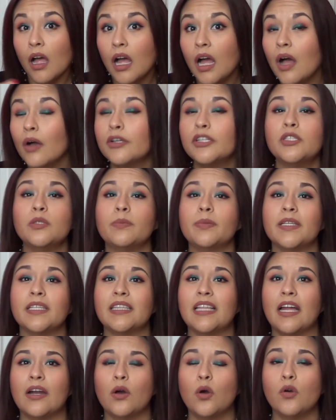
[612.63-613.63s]
how can you pick
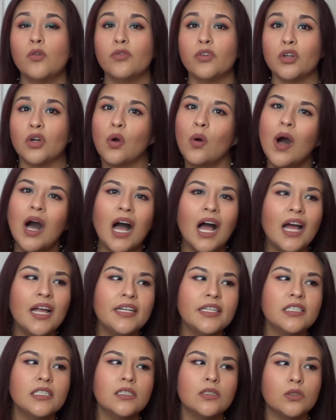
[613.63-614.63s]
that over
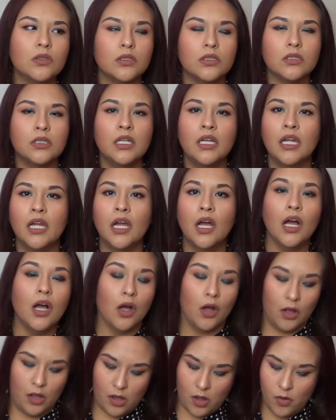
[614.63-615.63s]
Ohana or
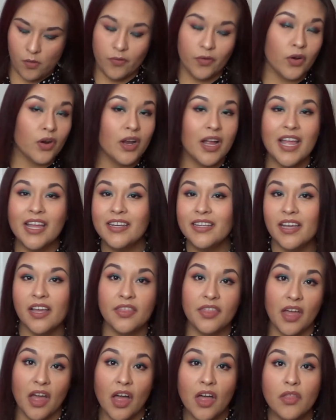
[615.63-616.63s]
over any
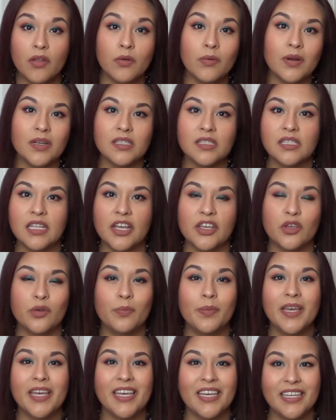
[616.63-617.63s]
of the other ones that you
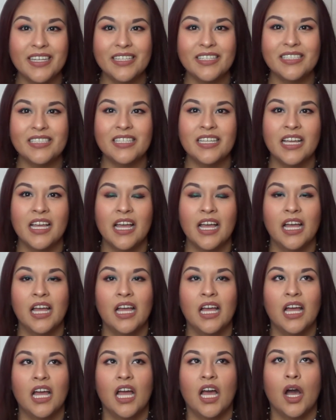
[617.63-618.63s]
picked?
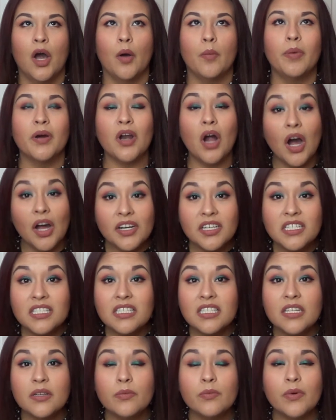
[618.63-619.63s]
But
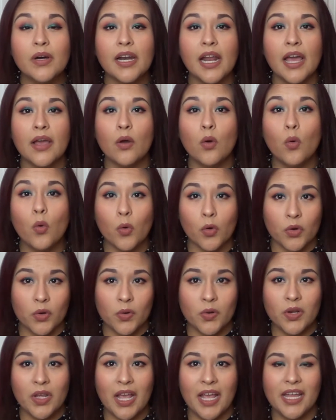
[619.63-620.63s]
honestly, what I
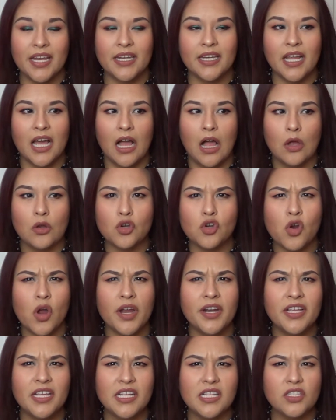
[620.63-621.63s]
ordered, and I'll
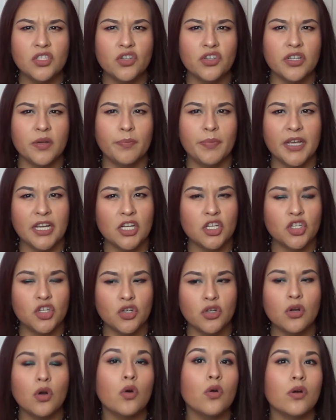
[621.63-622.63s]
try to insert a
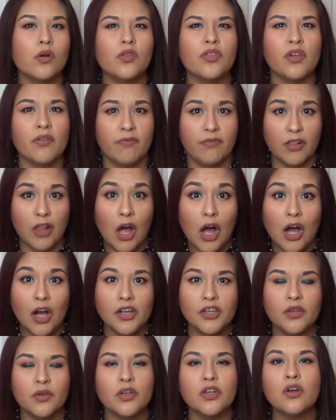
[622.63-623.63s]
picture or the
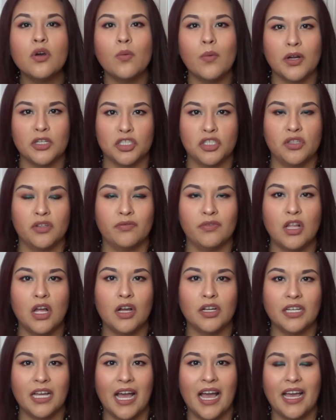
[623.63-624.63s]
vlog. You can go watch the
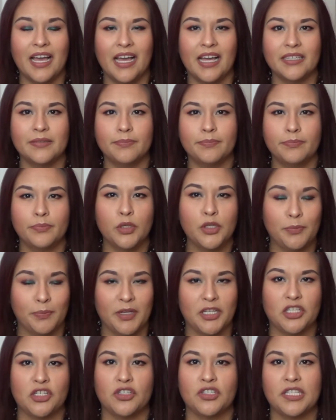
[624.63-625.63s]
vlog. I put
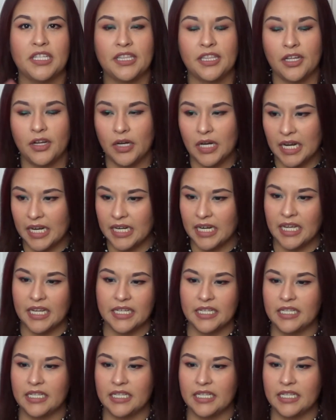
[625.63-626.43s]
pictures in there, and